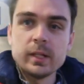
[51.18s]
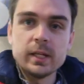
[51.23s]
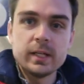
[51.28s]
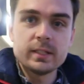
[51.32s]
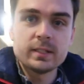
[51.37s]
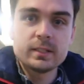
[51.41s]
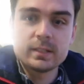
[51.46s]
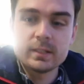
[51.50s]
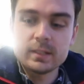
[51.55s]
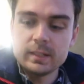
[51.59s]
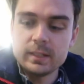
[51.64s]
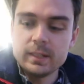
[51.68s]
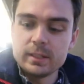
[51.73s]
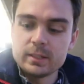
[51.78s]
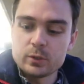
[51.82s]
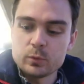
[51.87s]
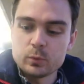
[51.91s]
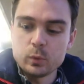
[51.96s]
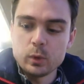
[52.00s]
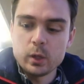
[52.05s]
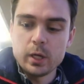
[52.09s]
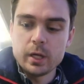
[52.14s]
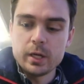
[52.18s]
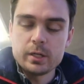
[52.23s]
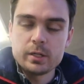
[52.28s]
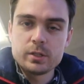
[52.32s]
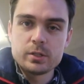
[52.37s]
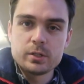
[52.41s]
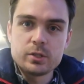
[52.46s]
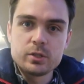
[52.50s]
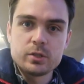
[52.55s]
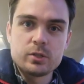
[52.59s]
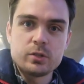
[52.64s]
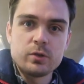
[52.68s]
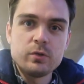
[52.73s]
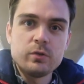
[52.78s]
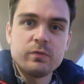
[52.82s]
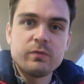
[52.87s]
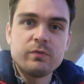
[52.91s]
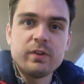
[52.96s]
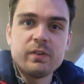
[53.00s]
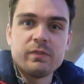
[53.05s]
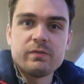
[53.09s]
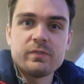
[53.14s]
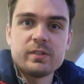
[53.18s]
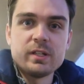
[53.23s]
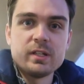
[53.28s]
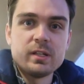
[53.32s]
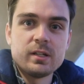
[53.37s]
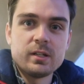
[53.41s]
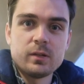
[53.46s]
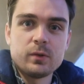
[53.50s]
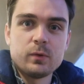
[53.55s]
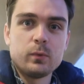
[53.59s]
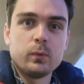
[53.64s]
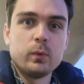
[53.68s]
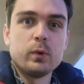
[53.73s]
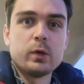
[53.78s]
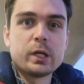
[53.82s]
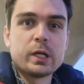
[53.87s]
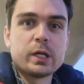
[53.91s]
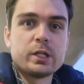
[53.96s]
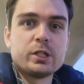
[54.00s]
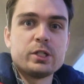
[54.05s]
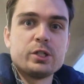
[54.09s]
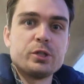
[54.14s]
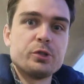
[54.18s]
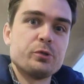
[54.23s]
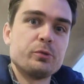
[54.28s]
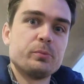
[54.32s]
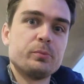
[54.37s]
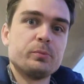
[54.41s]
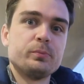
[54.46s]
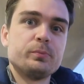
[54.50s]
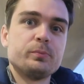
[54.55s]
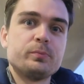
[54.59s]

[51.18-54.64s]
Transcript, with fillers: This is what 250 will get you.